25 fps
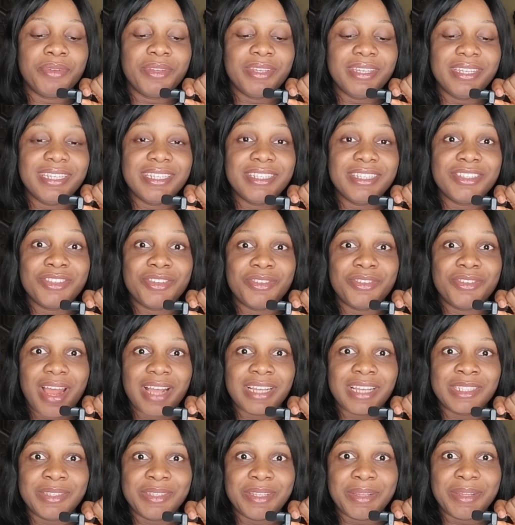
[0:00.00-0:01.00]
bringing
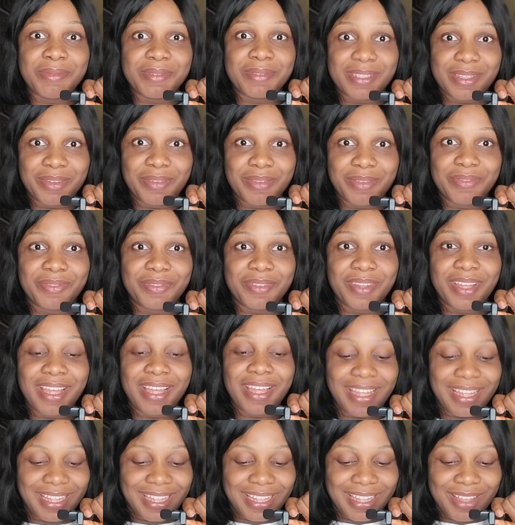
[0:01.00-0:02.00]
drugs to themselves?
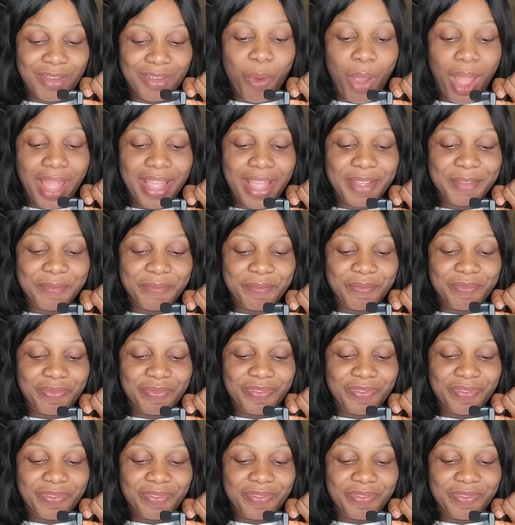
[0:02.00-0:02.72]
Eh? Why?